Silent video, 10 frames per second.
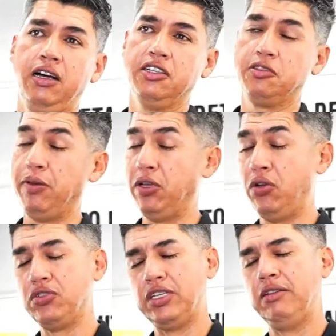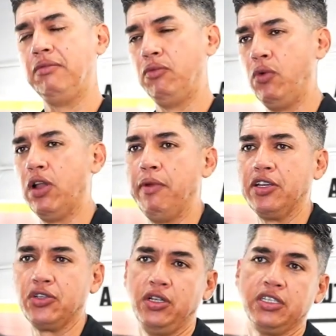spills, and we want to make
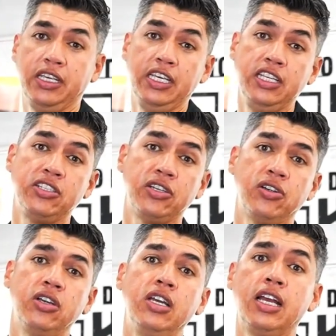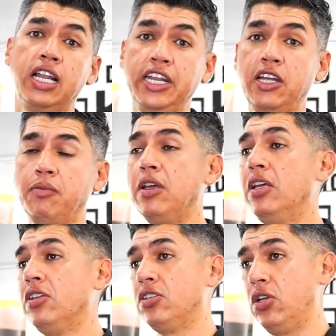sure it's an easier cleanup.
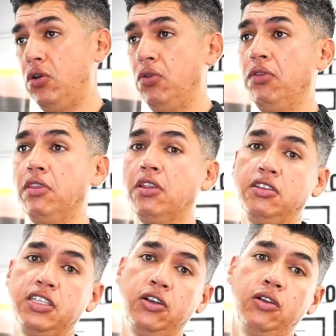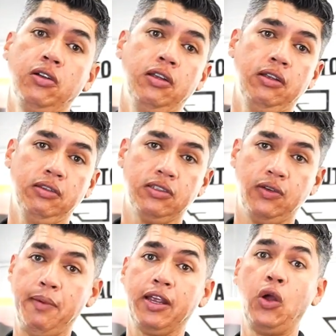So consider
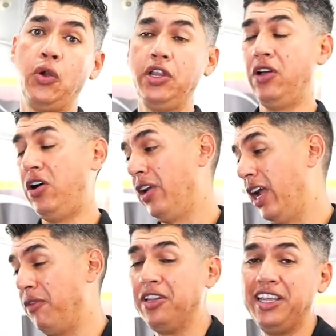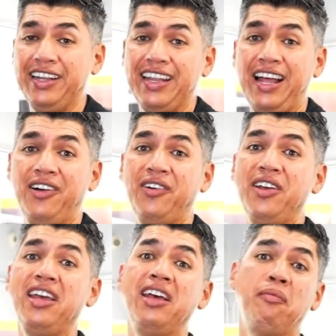ceramic coating on everything now,
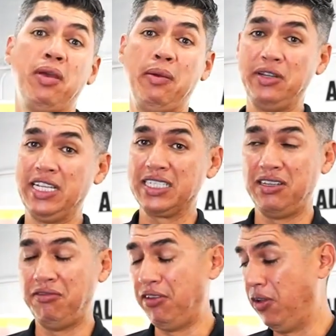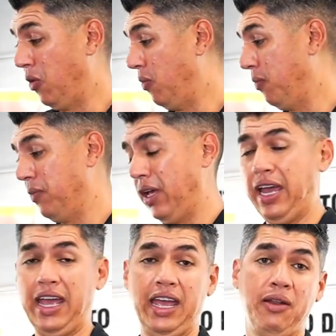paint protection film,
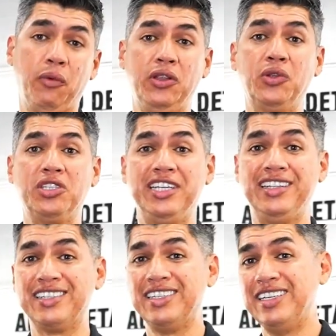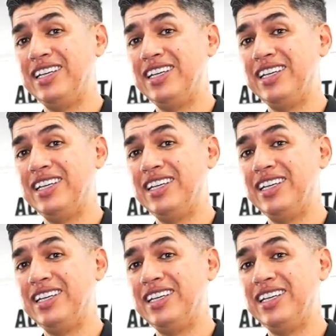and window tints.